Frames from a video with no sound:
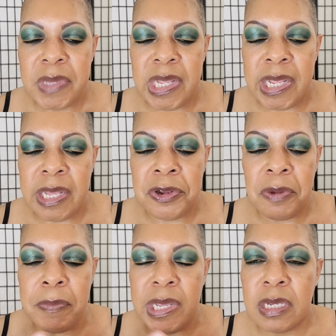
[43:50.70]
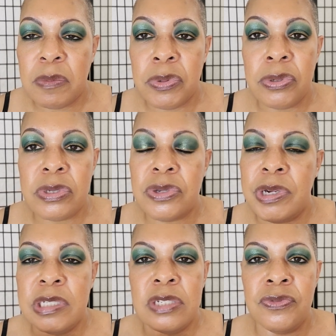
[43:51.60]
and her makeup looks
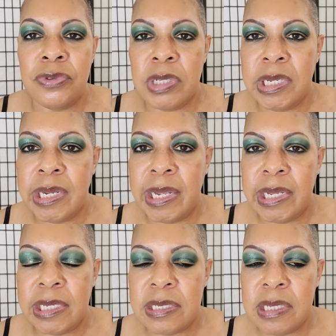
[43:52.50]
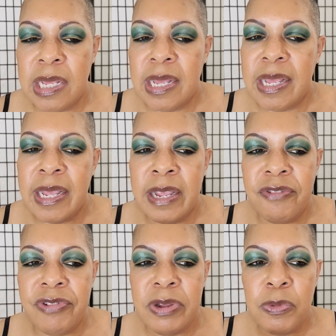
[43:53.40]
are just really nice.
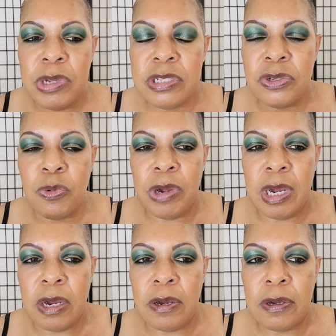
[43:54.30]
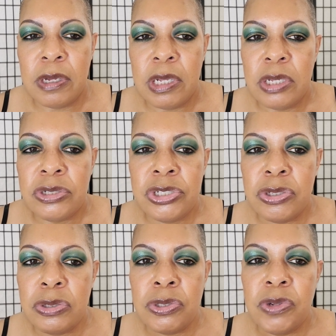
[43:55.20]
Every once in a while,
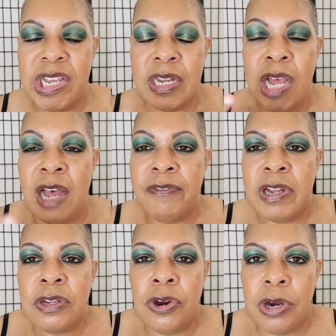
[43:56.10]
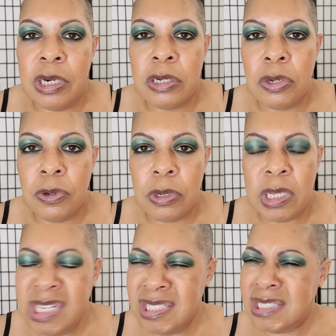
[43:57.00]
she'll do like an avant-garde
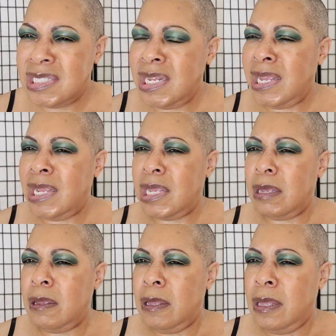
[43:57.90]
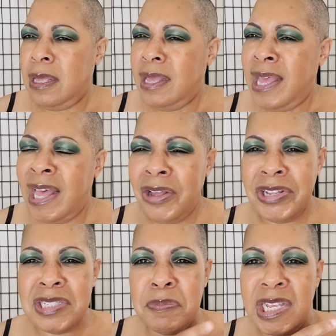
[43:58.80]
look. And it's just like, how
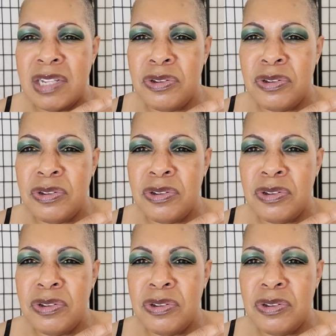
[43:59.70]
does meek